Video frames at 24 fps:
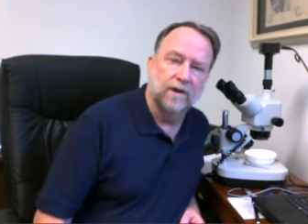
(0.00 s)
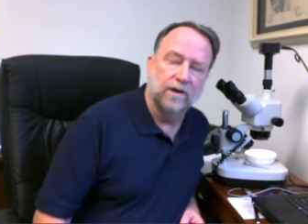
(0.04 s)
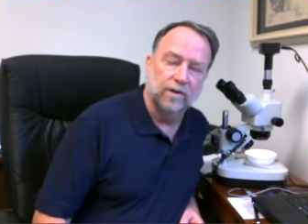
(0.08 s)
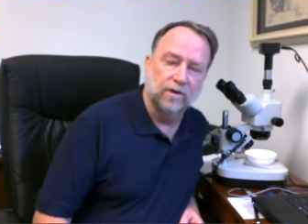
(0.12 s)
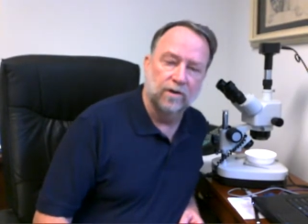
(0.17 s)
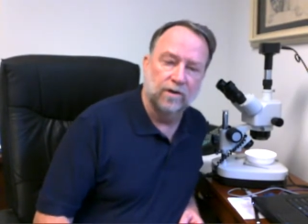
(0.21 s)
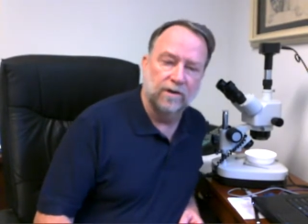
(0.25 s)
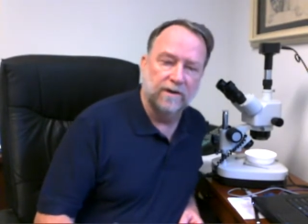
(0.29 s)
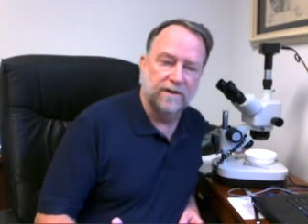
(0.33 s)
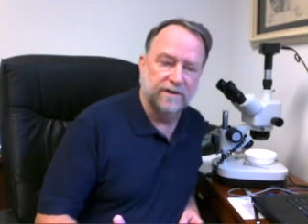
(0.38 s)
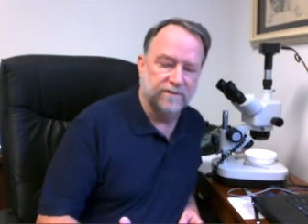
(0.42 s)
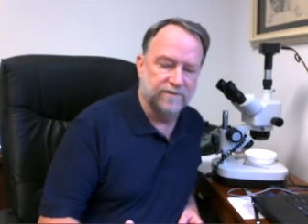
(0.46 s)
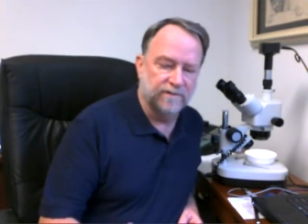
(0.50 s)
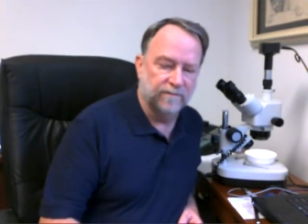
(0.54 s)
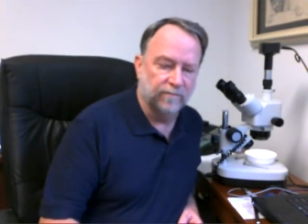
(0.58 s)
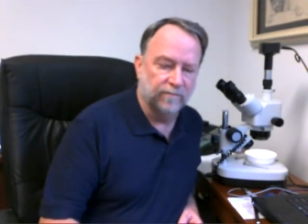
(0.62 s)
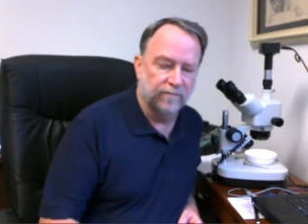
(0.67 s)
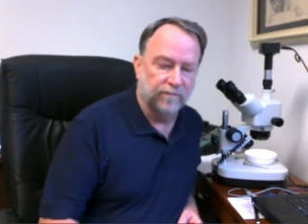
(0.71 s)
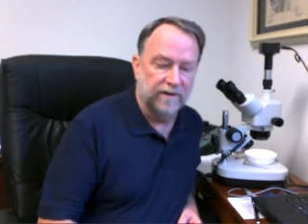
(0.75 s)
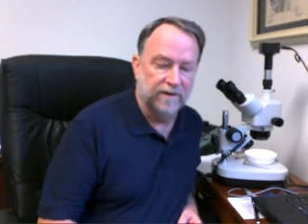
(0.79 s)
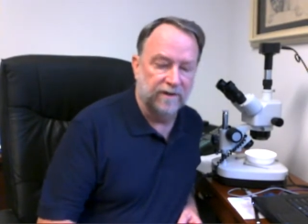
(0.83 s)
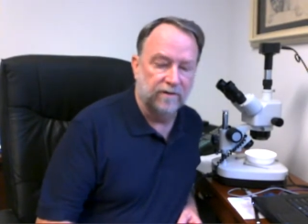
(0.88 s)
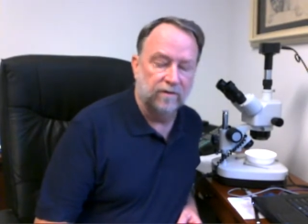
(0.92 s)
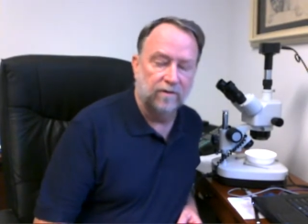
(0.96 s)
look at some
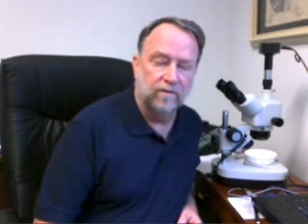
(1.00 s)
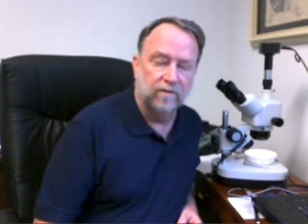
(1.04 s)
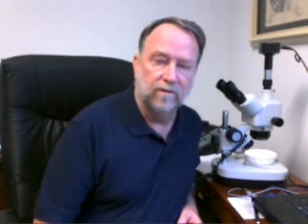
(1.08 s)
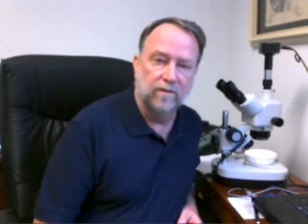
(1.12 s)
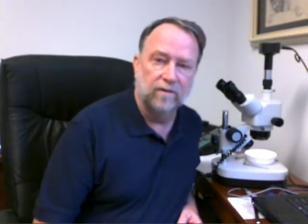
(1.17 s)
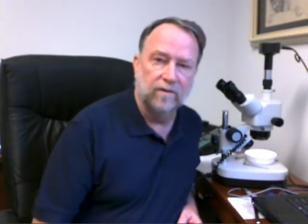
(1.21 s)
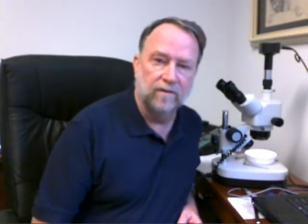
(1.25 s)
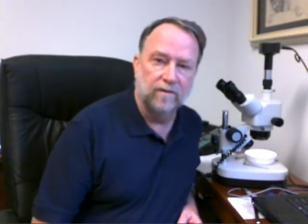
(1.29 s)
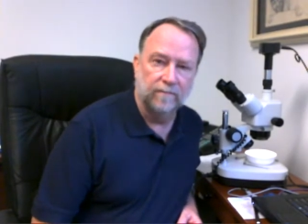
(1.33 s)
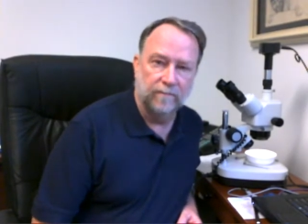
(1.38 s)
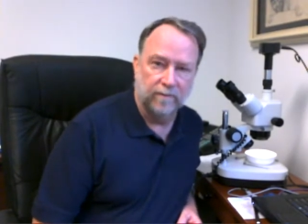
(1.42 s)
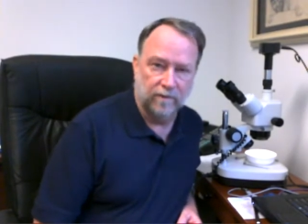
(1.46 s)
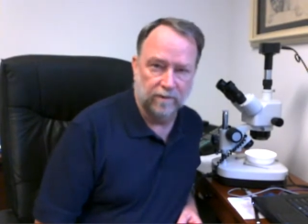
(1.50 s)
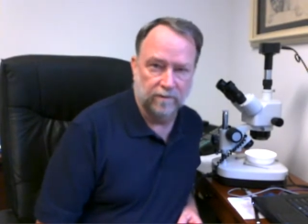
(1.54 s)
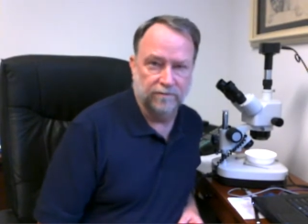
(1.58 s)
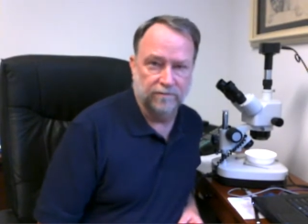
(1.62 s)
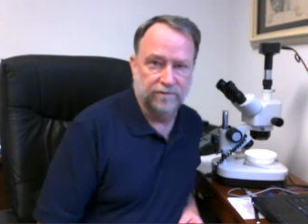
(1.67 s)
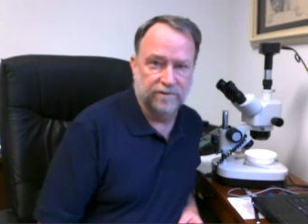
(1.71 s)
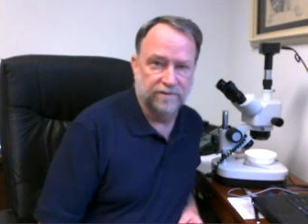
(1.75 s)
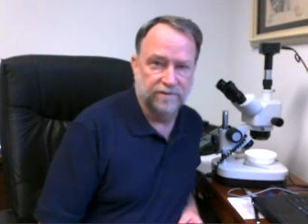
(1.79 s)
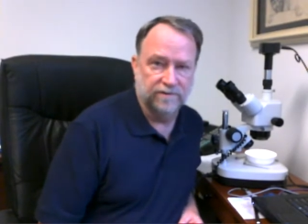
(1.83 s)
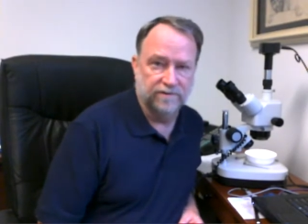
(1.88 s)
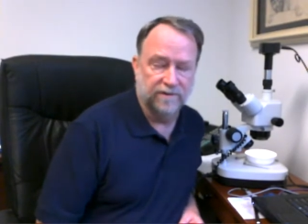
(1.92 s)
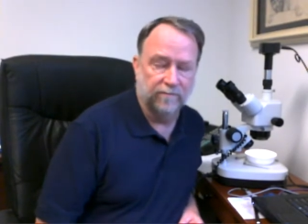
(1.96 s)
real
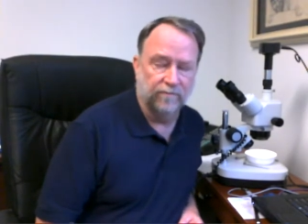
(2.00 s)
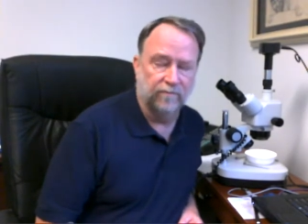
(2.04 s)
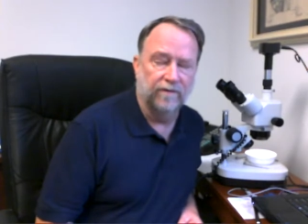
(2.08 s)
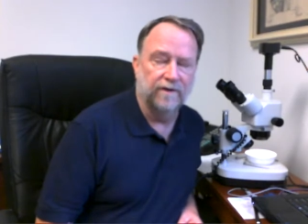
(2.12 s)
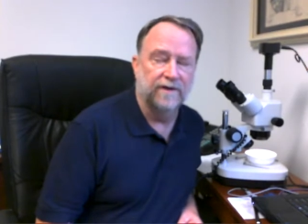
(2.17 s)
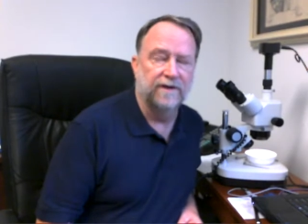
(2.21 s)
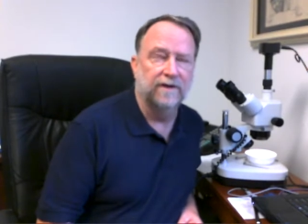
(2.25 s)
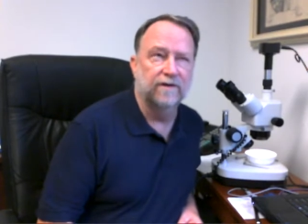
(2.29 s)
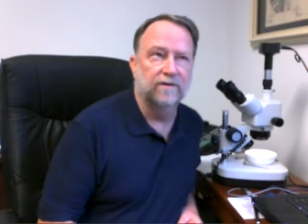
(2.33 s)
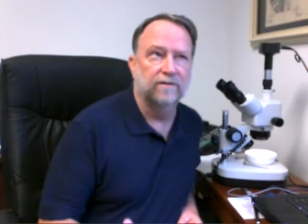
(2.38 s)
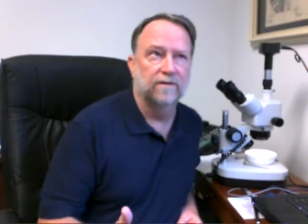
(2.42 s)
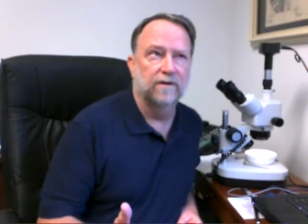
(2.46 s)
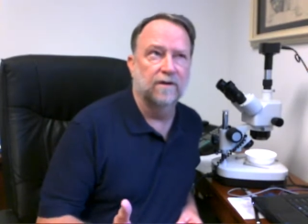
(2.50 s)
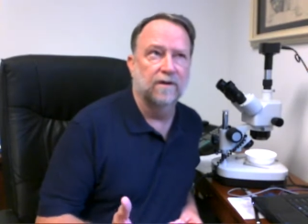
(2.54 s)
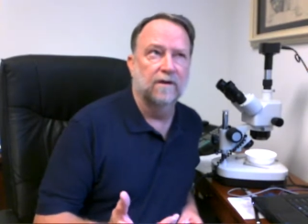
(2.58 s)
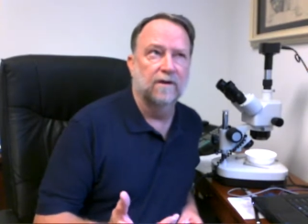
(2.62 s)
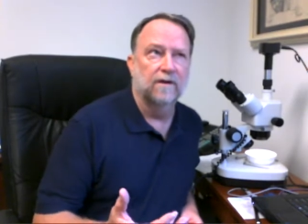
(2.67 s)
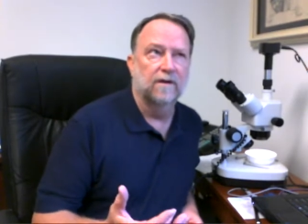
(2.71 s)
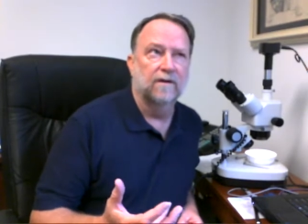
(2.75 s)
pollution, some real